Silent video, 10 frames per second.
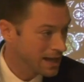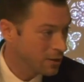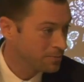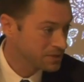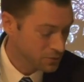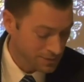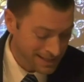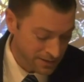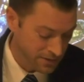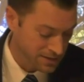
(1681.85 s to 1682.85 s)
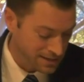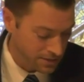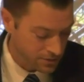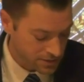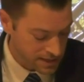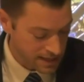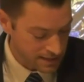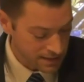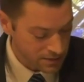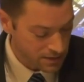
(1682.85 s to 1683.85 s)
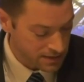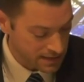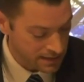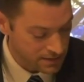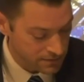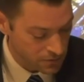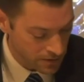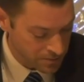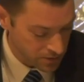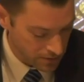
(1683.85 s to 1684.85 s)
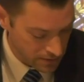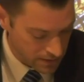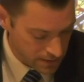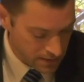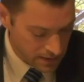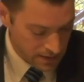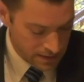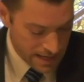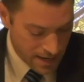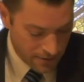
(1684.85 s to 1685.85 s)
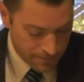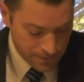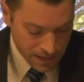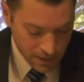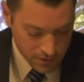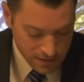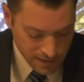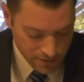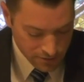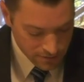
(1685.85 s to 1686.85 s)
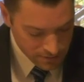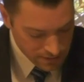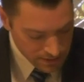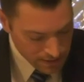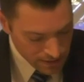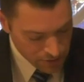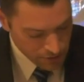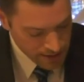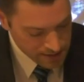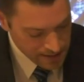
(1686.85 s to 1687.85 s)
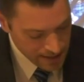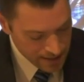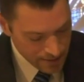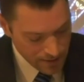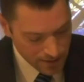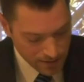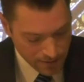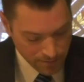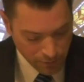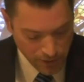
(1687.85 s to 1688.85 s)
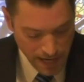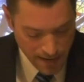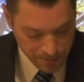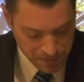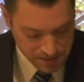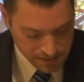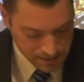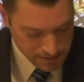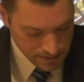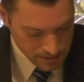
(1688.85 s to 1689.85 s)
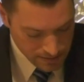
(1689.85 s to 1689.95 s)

helps to give us understanding into the text of Scripture. Now, here's a little address that uh, perhaps